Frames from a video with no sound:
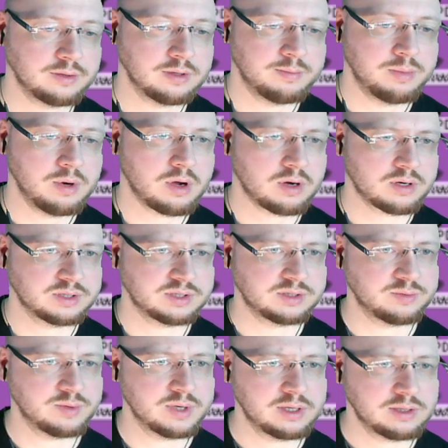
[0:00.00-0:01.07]
block as
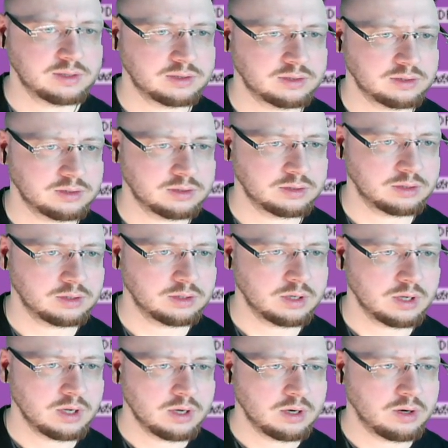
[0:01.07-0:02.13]
well.
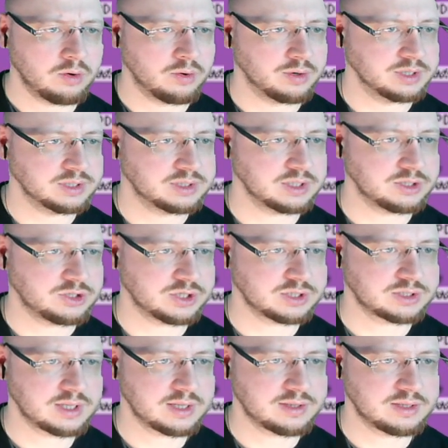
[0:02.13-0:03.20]
Or is it
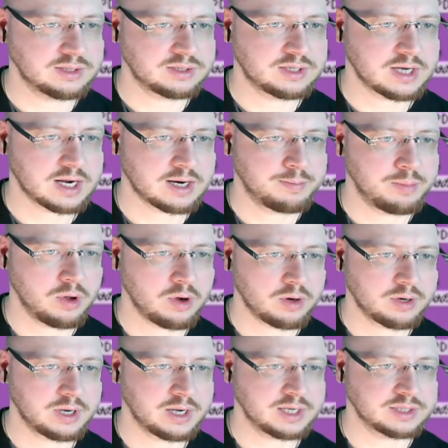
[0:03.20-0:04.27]
just that the stack block
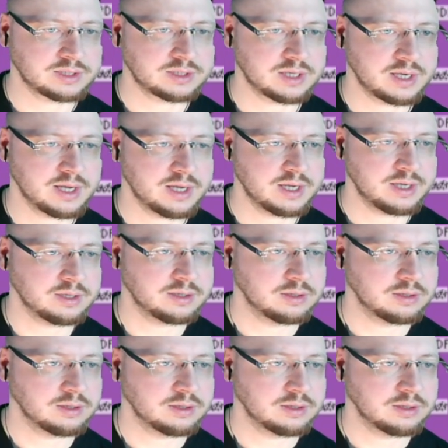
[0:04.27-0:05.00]
has a